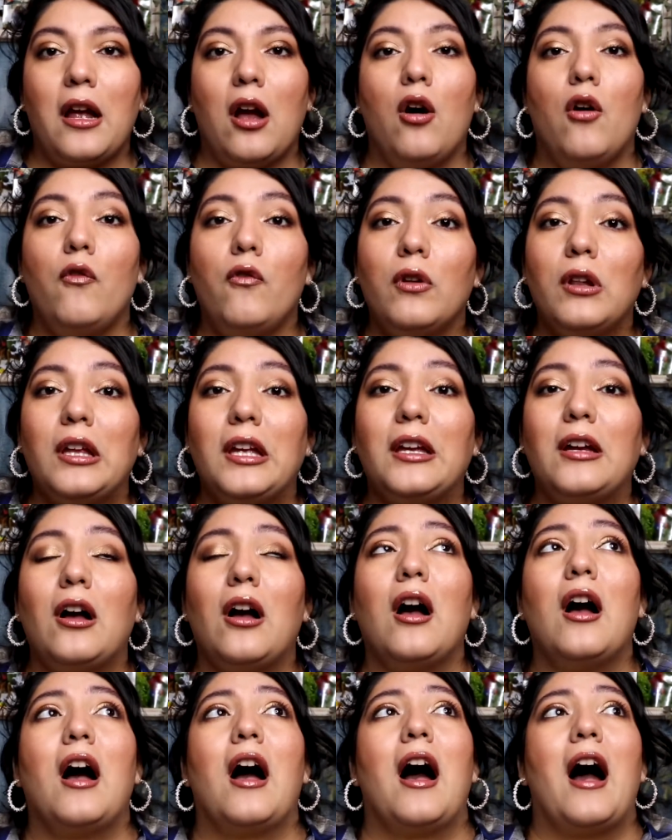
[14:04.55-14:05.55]
Hopefully,
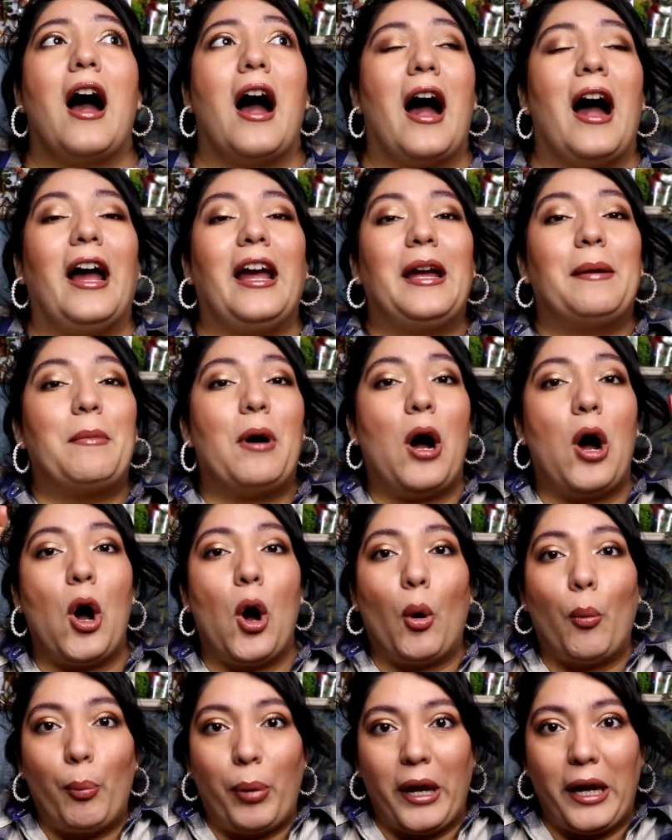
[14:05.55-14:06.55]
I am
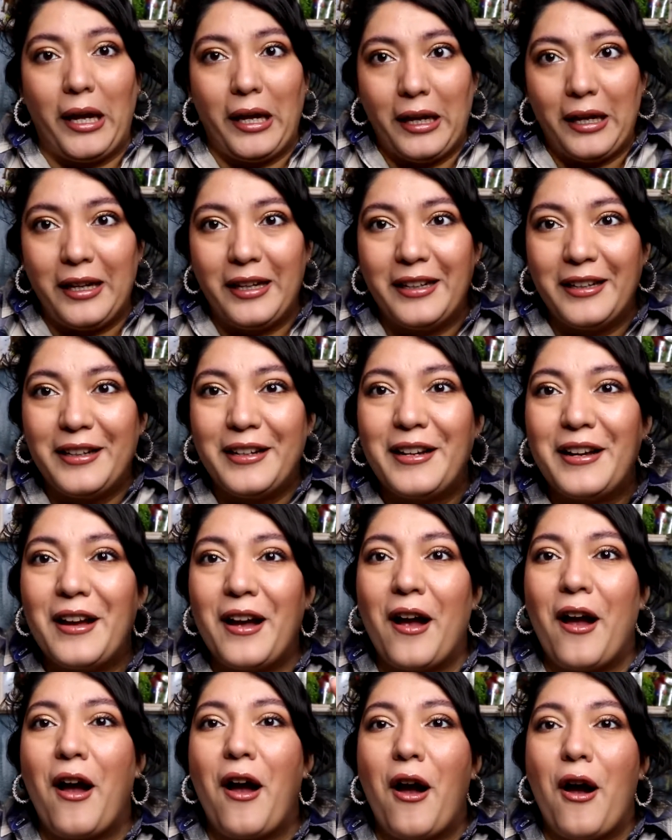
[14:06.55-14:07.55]
hoping
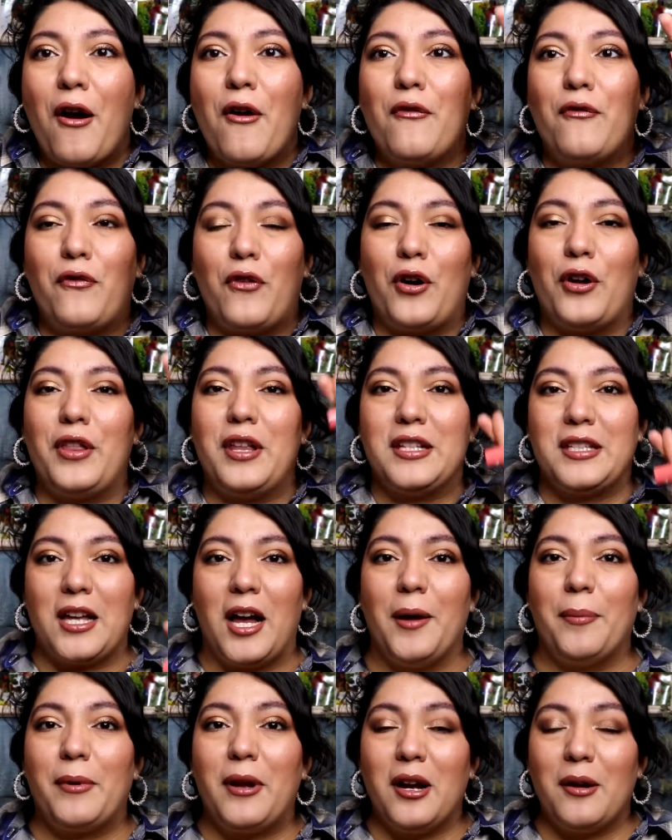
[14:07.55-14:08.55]
for this
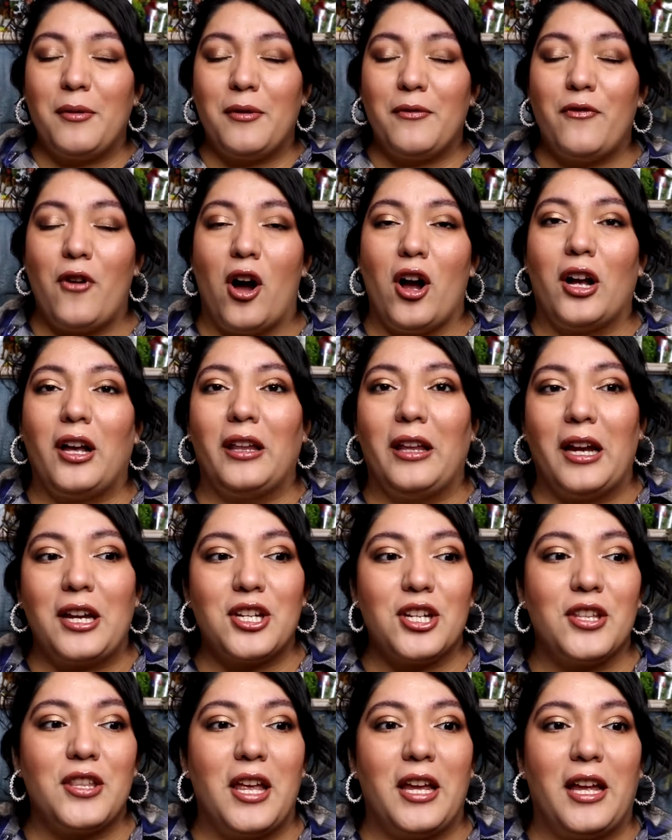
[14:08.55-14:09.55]
upcoming fall
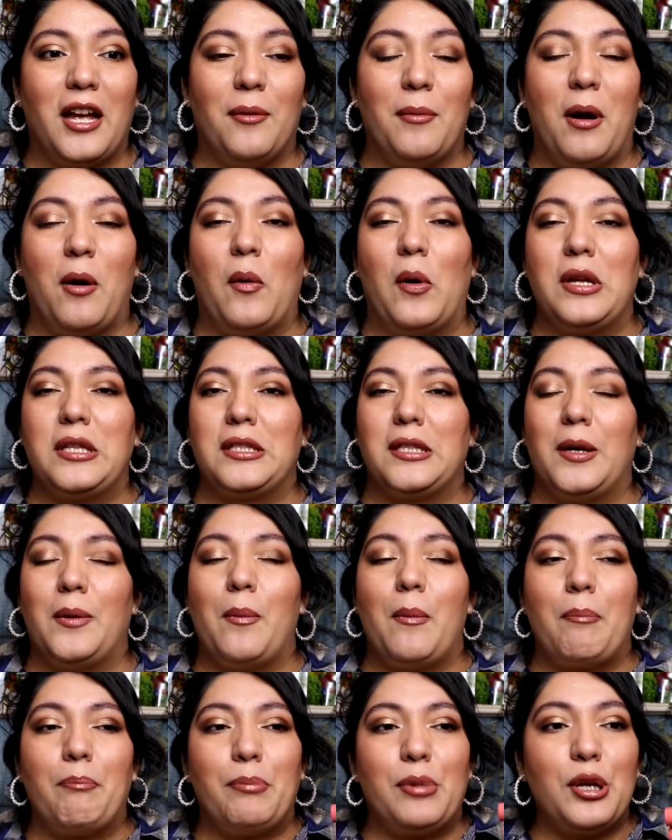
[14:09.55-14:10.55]
collection they come out with
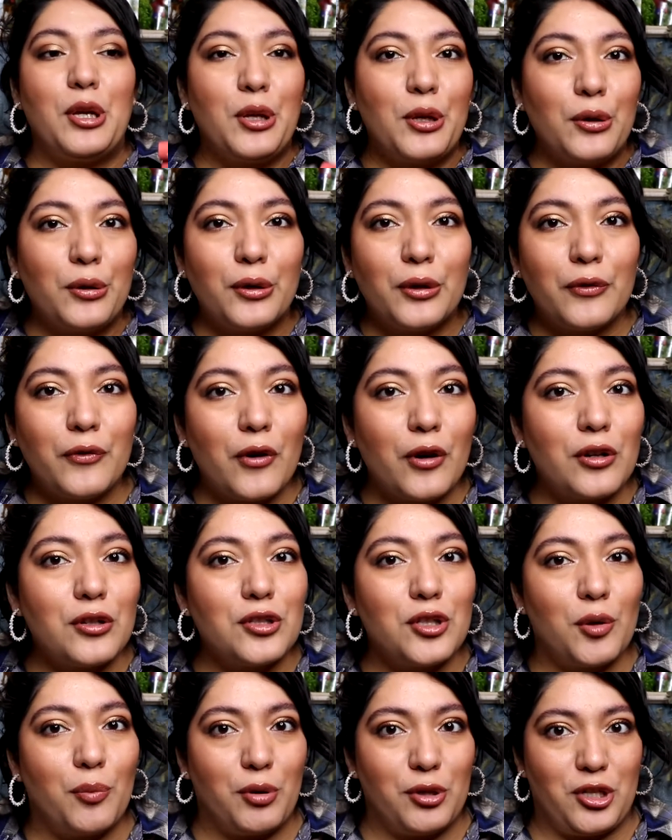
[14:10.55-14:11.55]
some beautiful
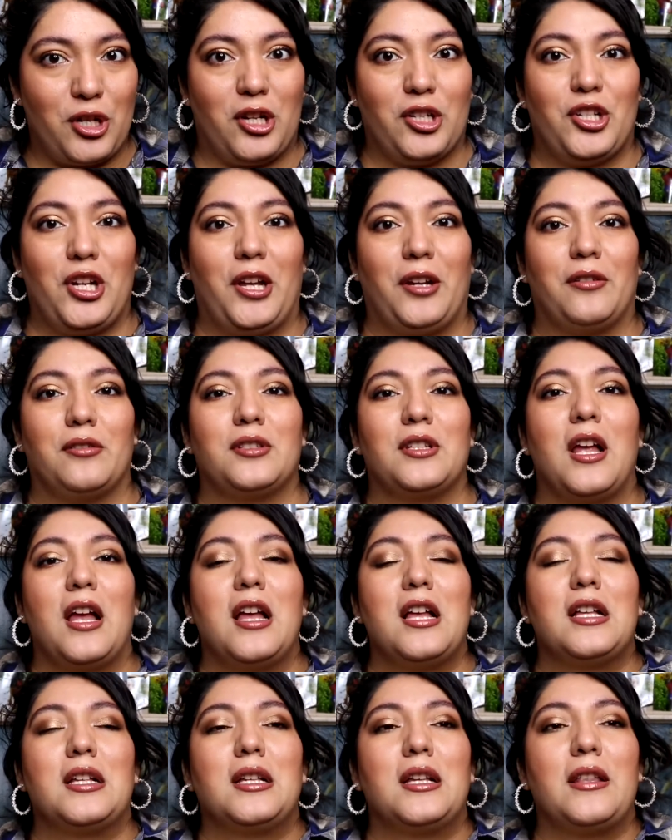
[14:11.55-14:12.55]
Super Shock shadows,
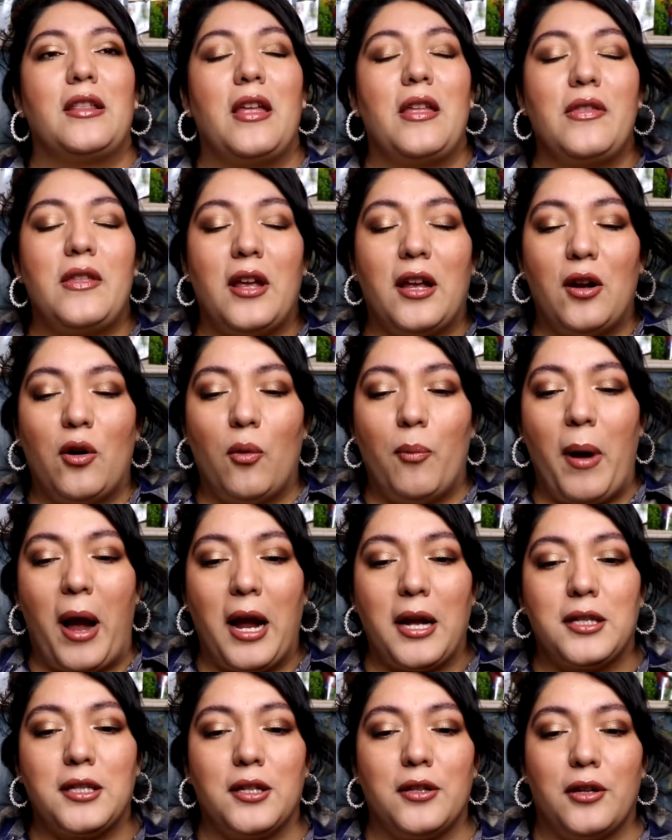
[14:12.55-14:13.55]
then they go
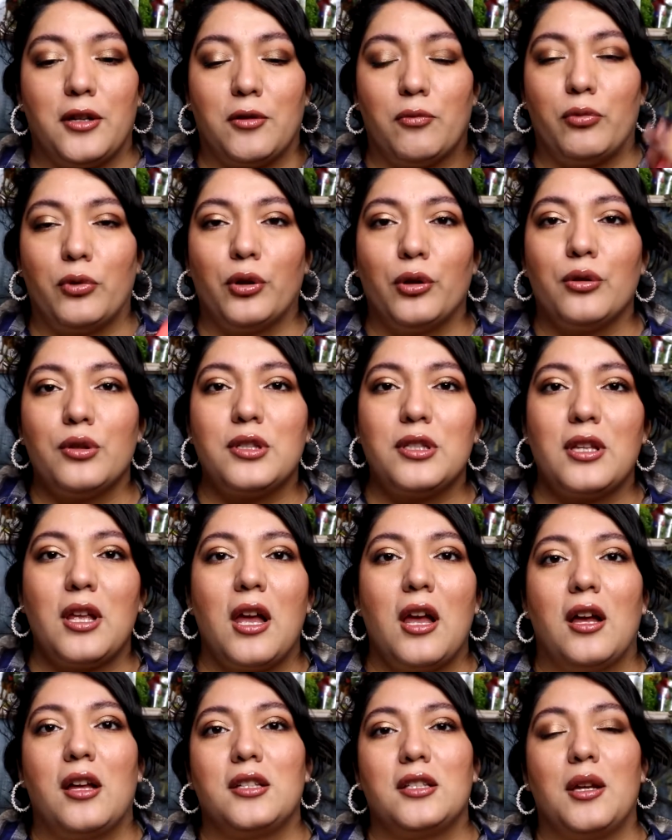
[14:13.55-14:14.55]
back to their roots,
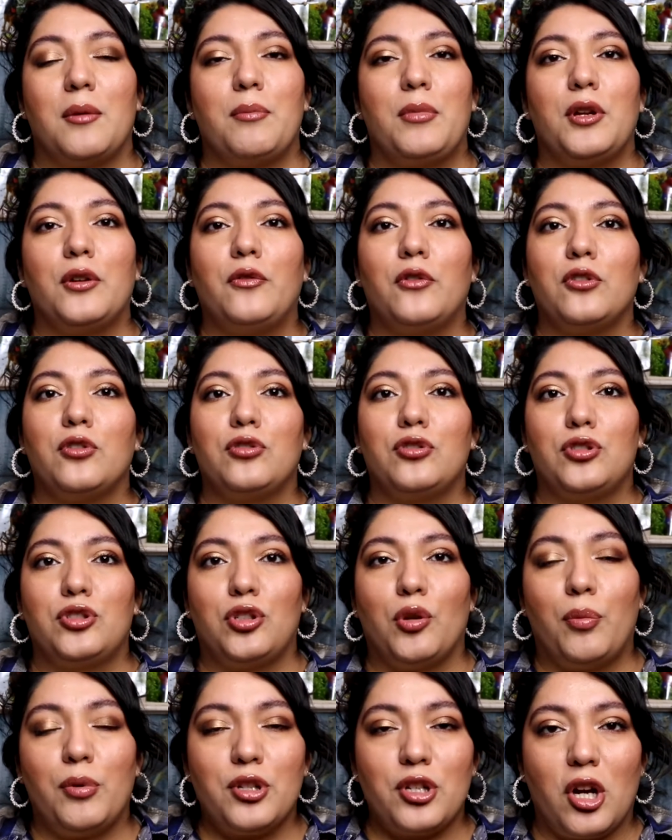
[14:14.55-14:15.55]
some beautiful
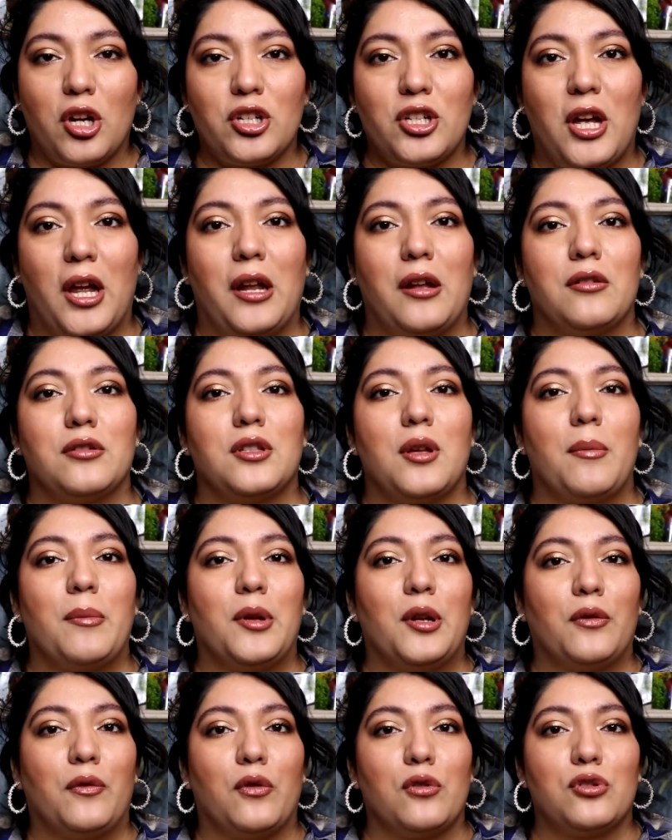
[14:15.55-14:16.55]
Super Shock shadows, some
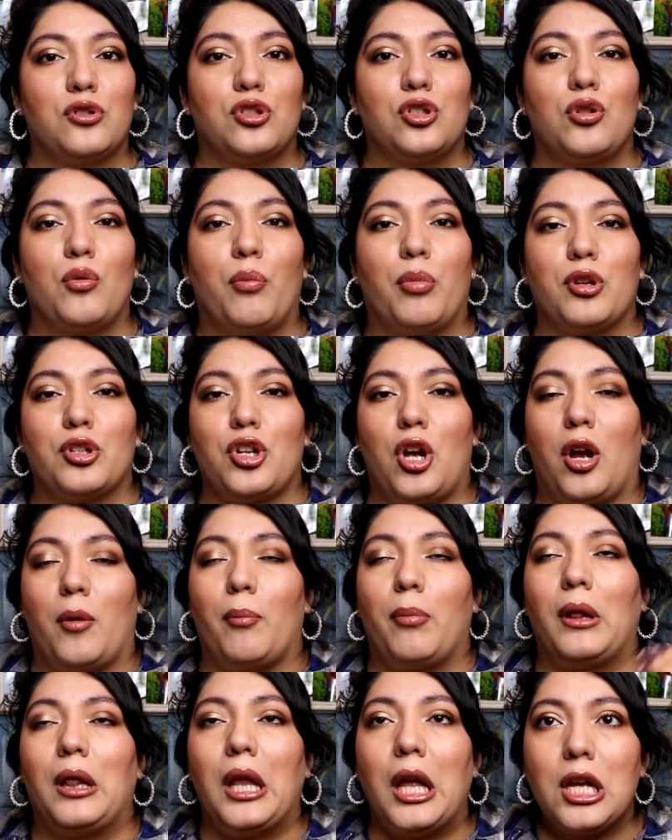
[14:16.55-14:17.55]
beautiful Super Shock
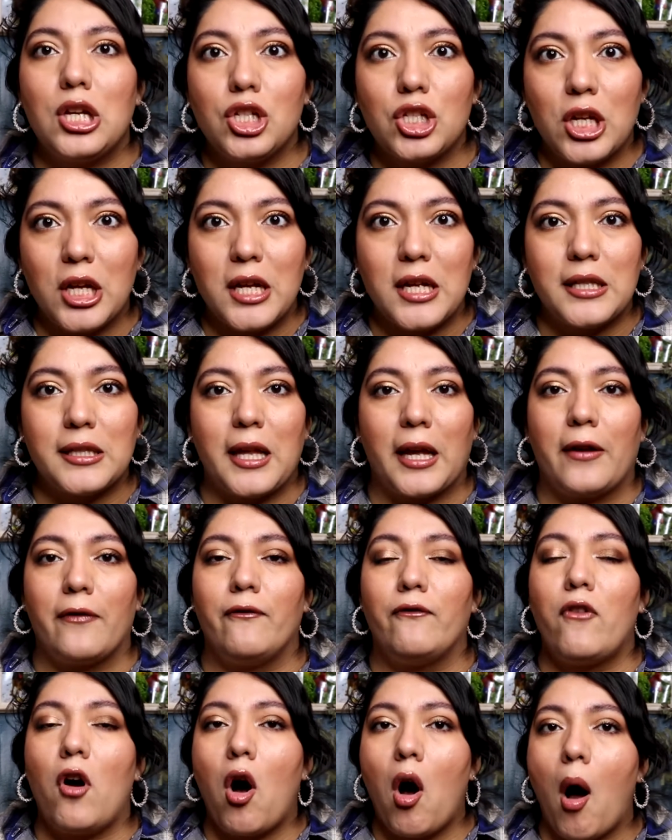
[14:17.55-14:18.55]
blushes, like
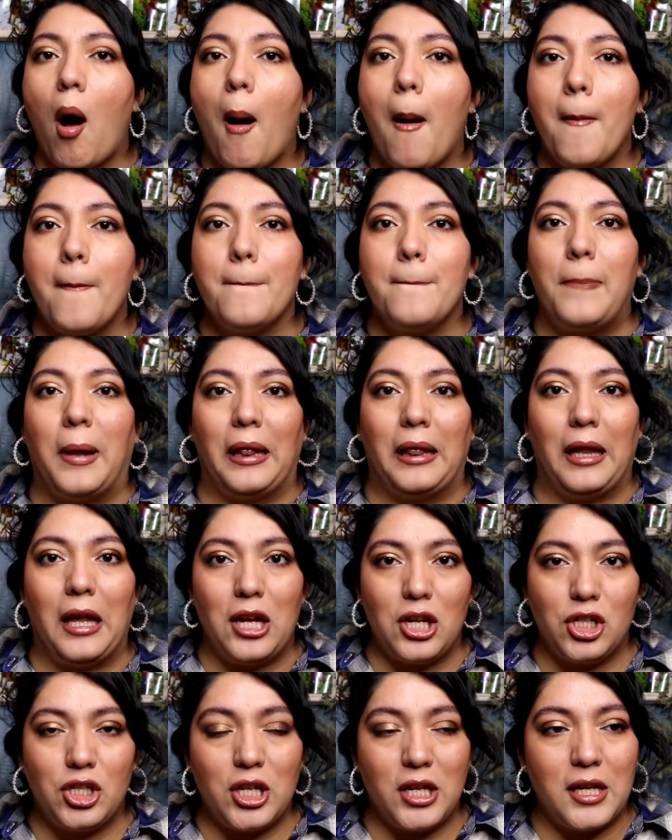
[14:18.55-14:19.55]
fall
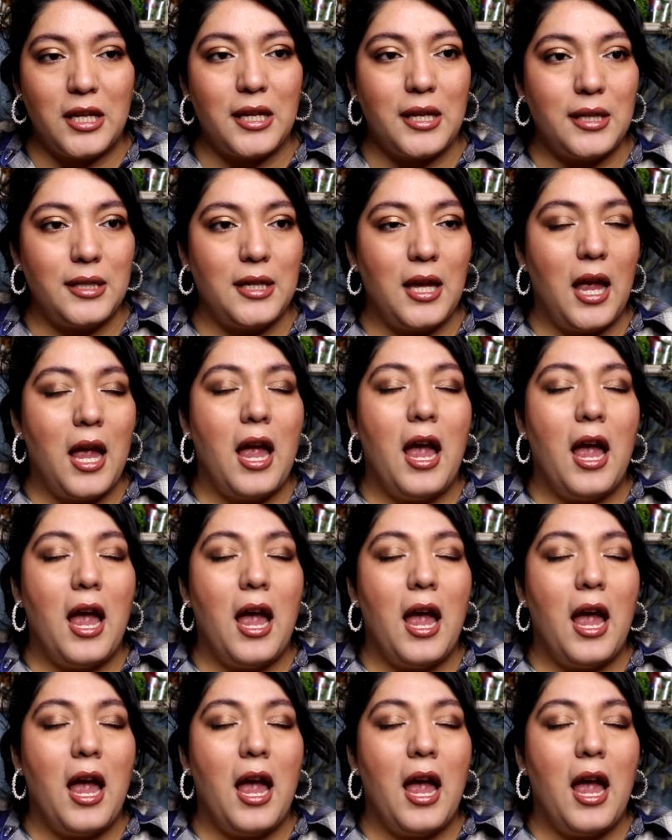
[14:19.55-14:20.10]
blushes.